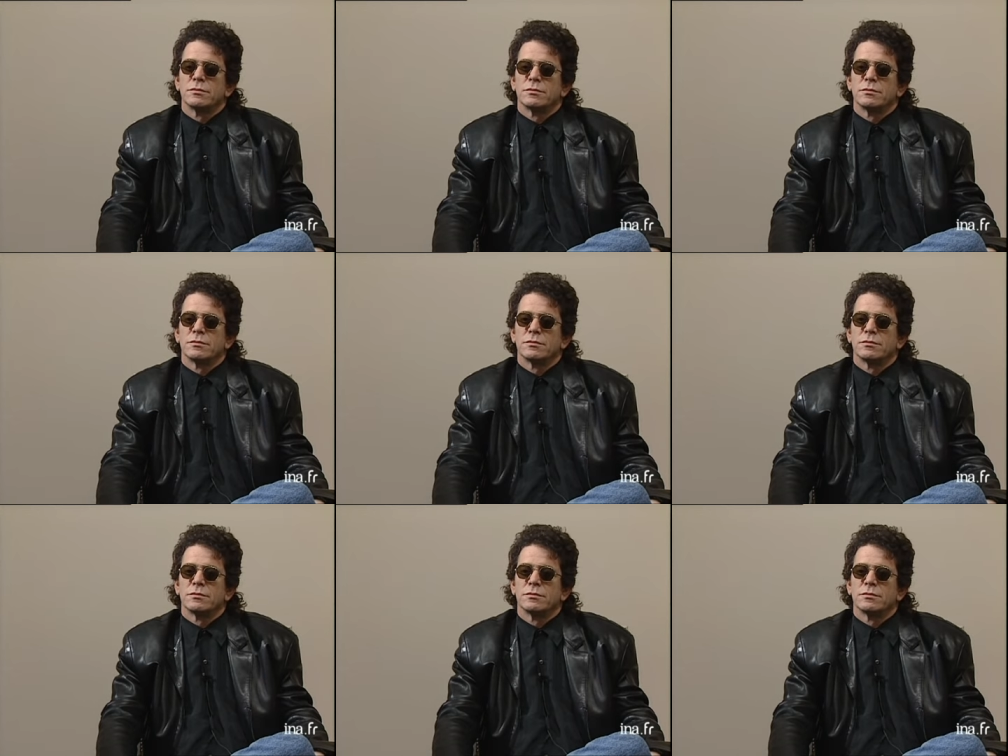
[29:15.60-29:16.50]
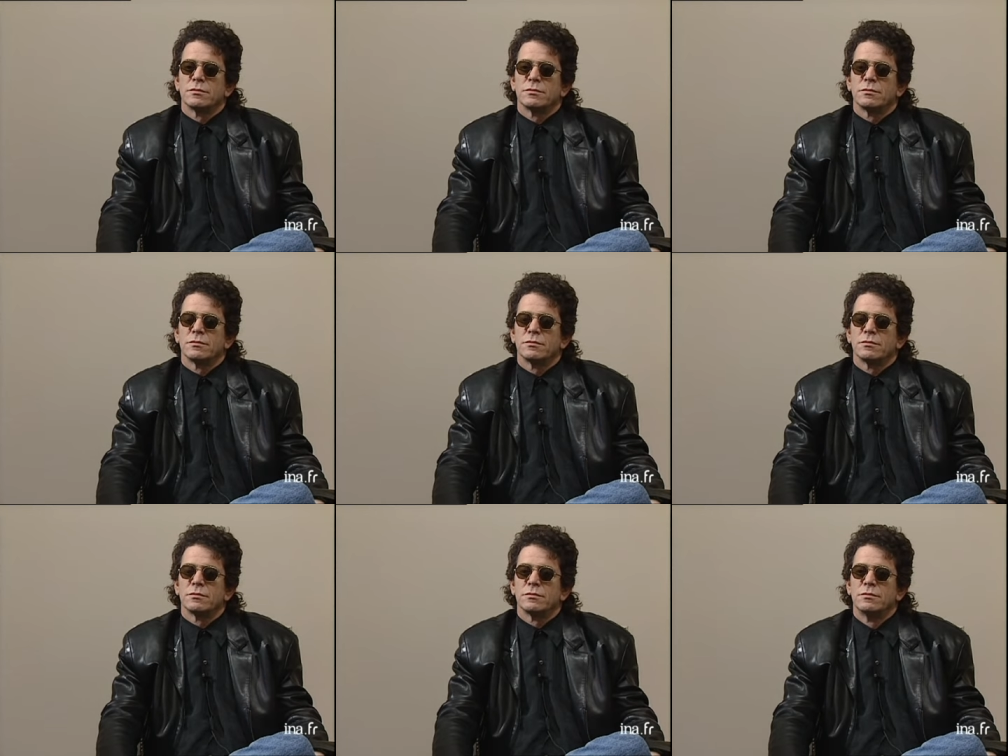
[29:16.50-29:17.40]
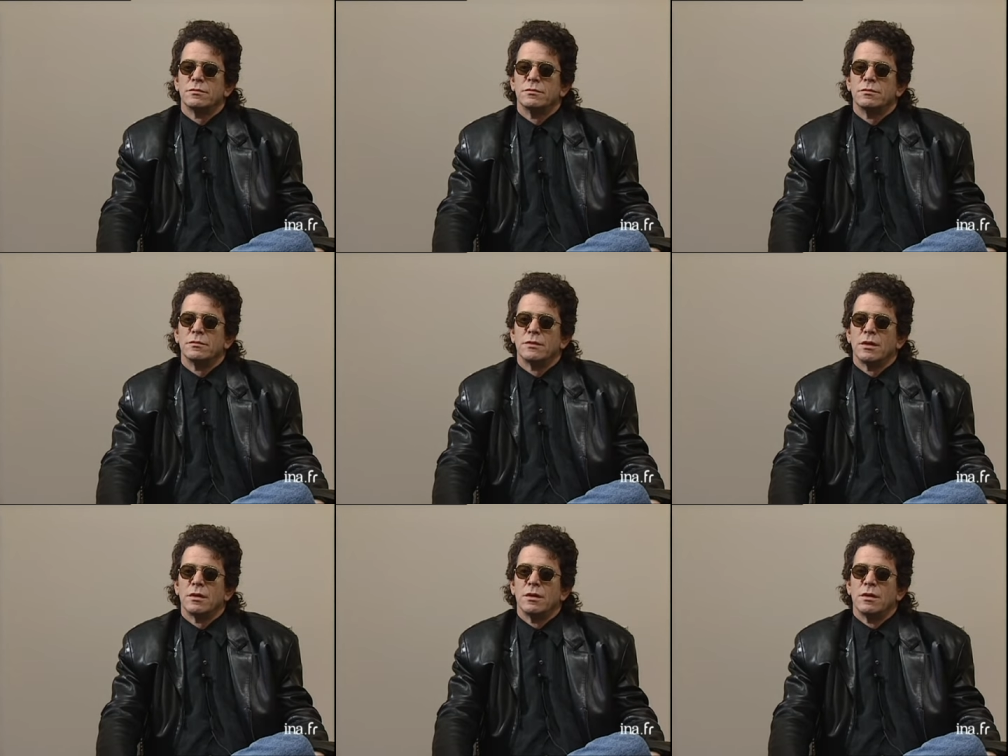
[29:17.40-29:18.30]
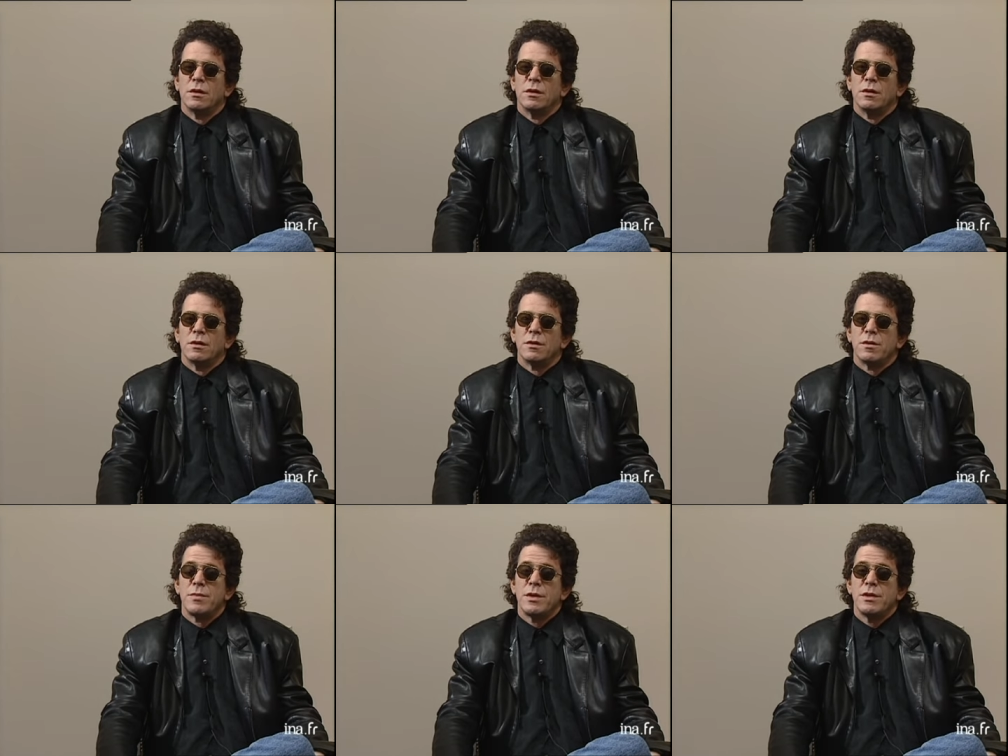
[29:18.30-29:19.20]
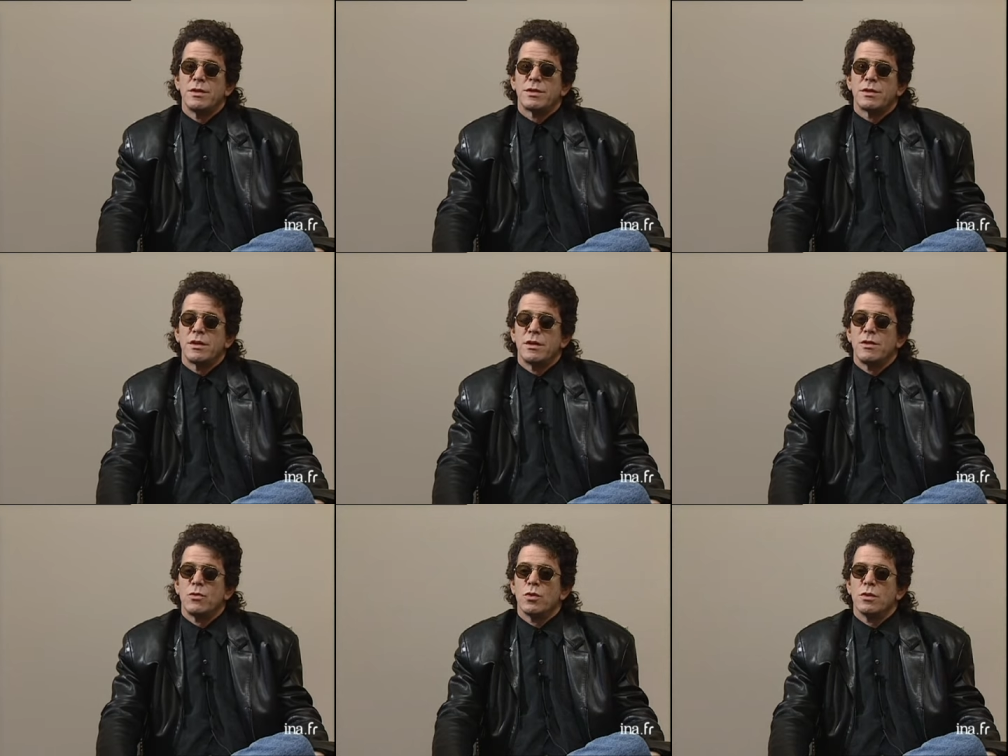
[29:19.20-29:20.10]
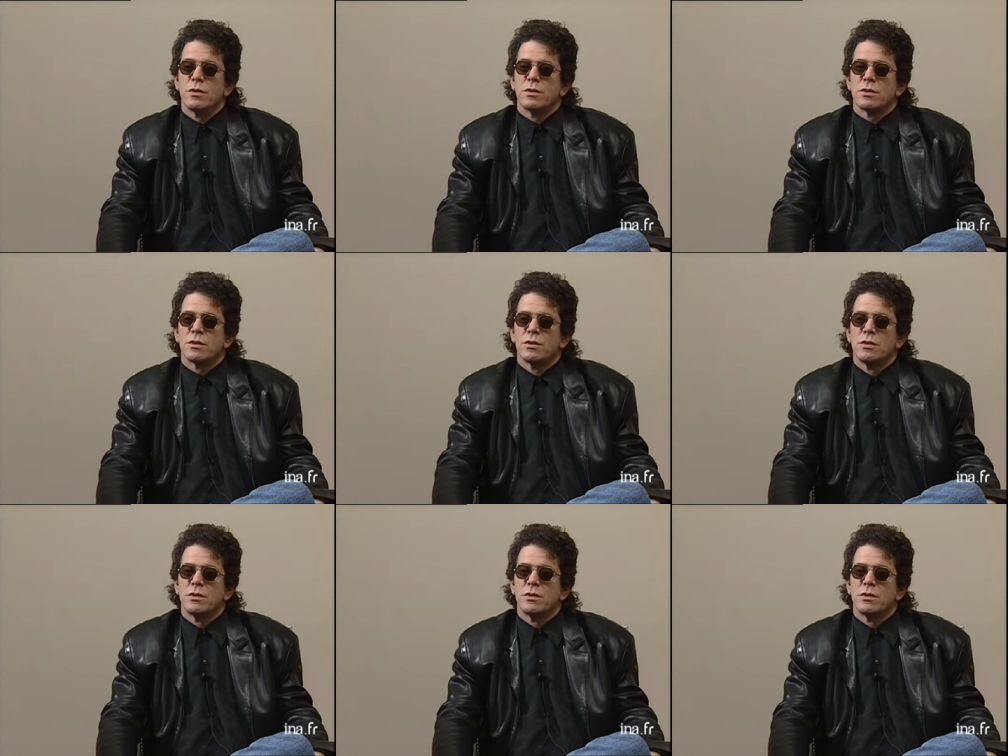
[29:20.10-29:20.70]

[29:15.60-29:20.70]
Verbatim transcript: So what gives the beats then? the beat is in the words.